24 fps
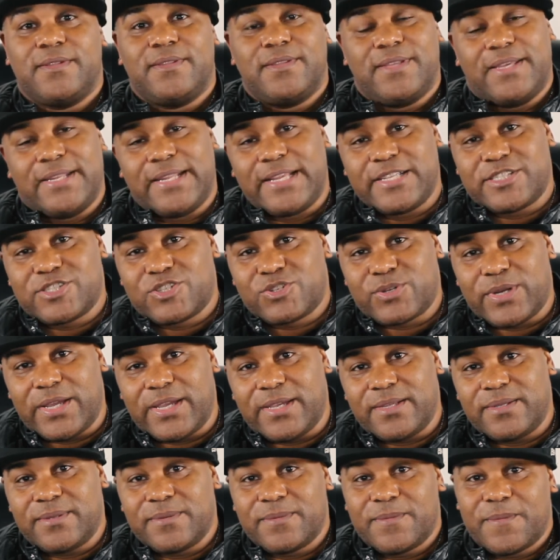and that's
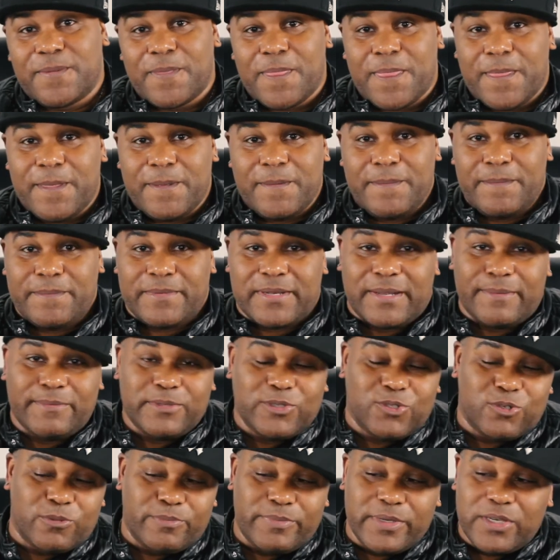great. But I'm a
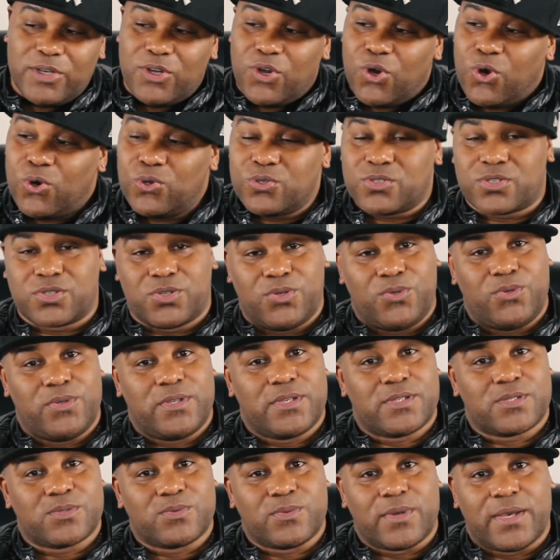little bit old school
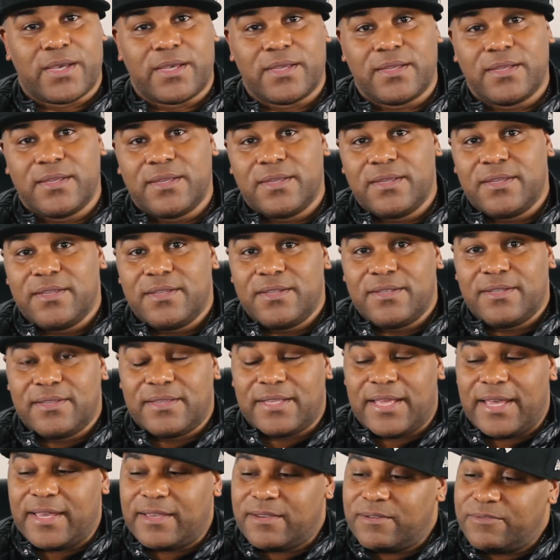this way.
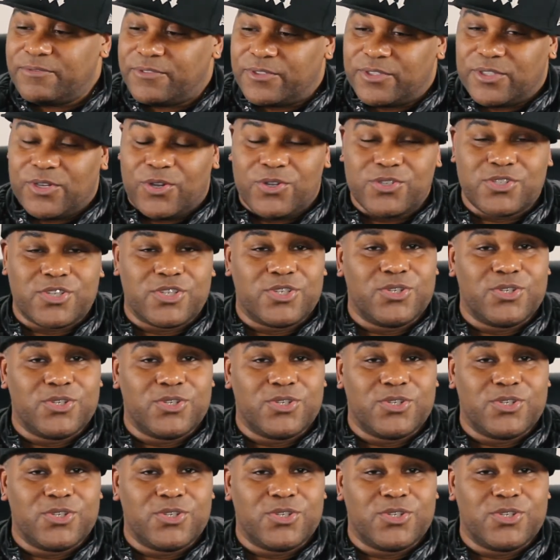Like, for those of